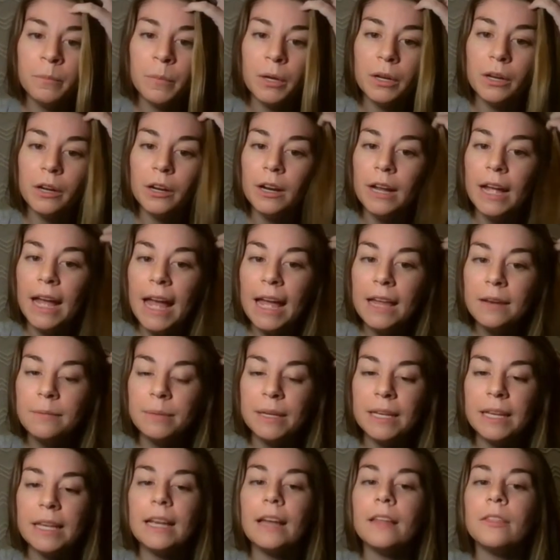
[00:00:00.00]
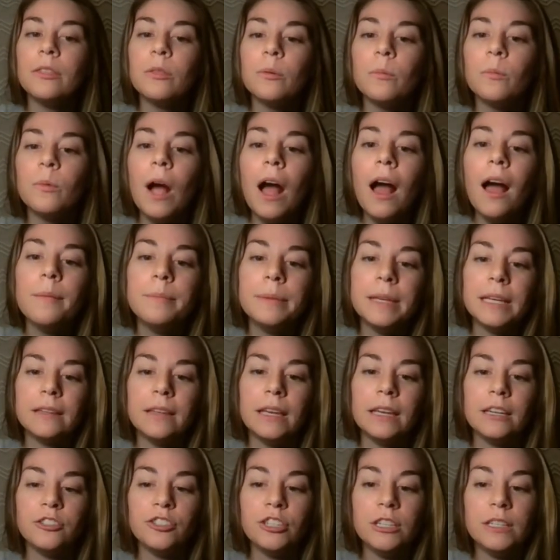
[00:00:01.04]
Her head began throbbing
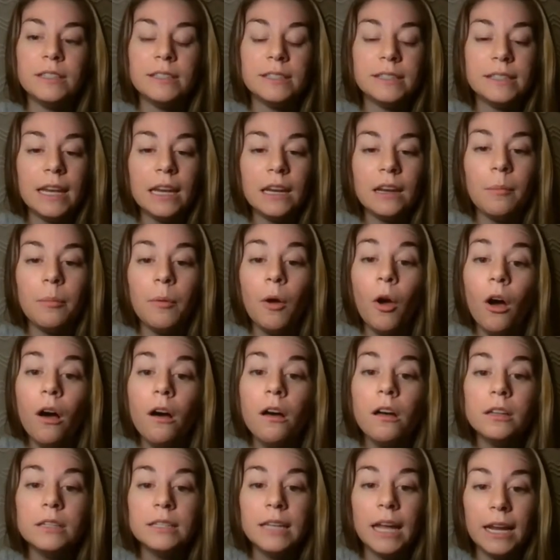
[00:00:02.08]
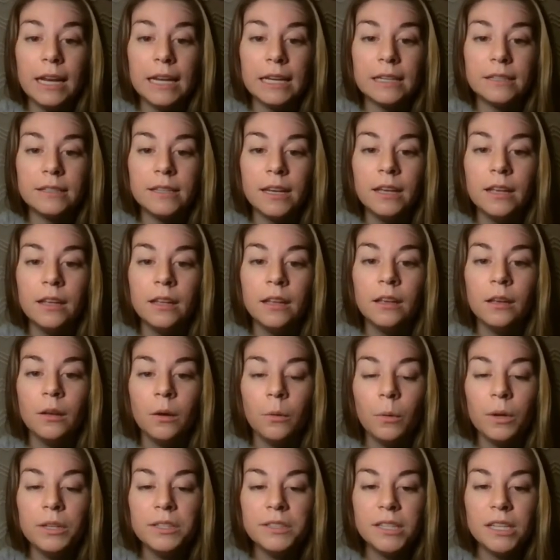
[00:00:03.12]
like she'd stayed up all night.
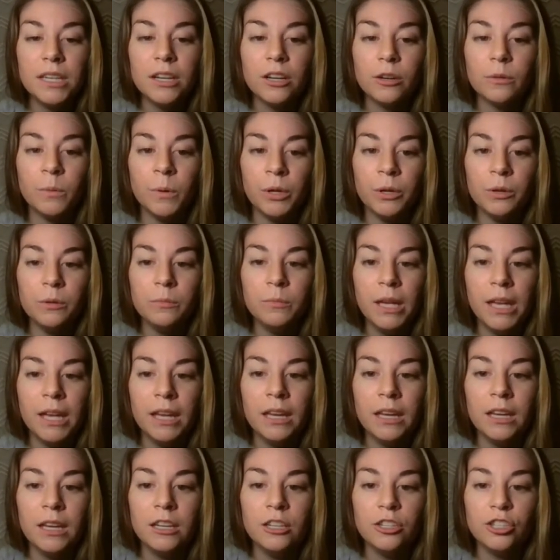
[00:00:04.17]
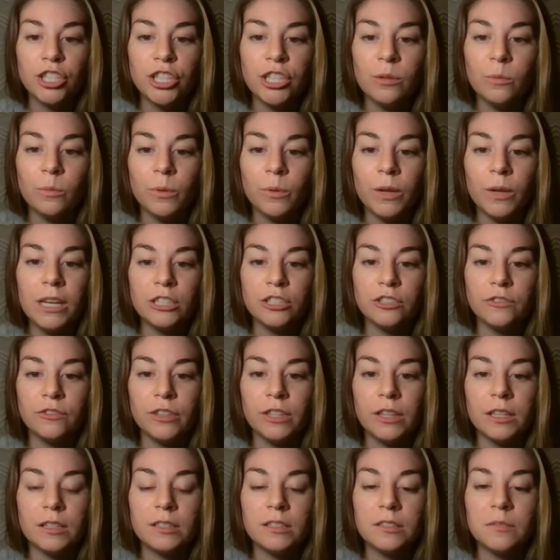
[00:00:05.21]
Once in her room, she reached for
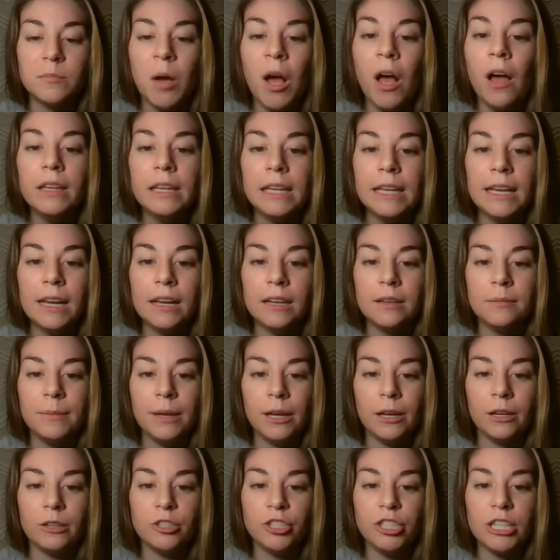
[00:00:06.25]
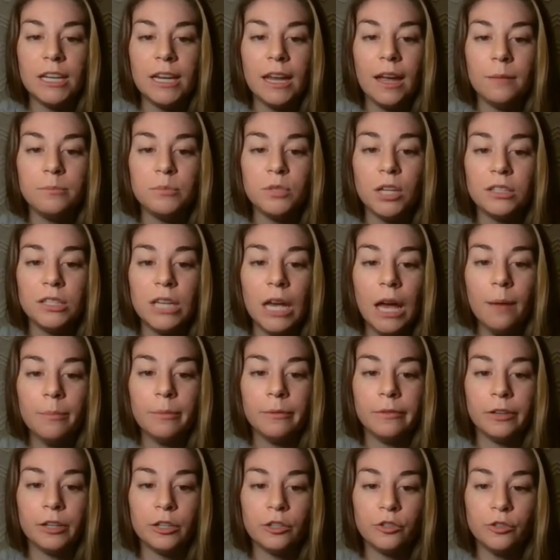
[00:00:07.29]
the small hand mirror she kept on top
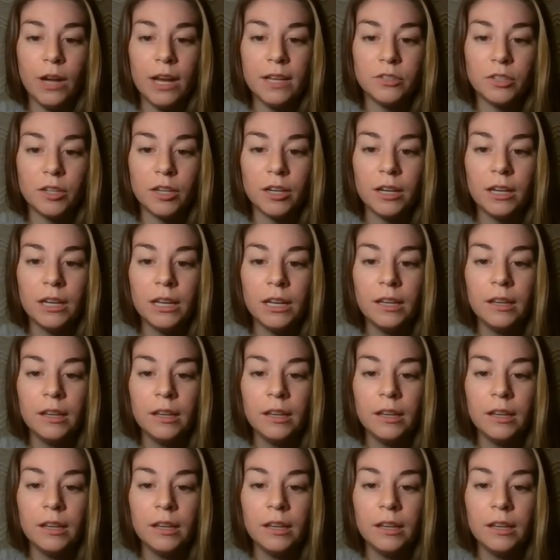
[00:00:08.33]
of her dresser.